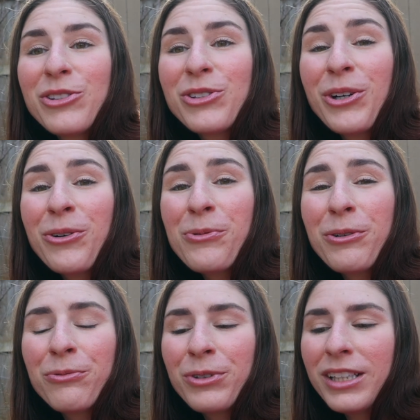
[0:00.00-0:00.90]
So
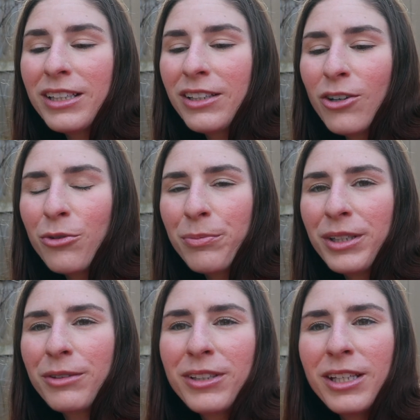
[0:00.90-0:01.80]
we're really
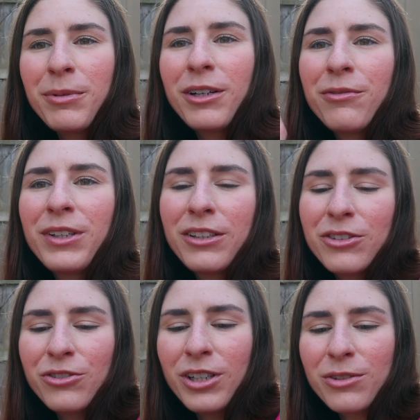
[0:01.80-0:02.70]
hoping, we're keeping our
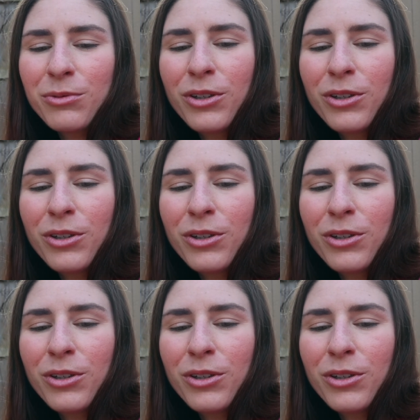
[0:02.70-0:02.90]
fingers crossed,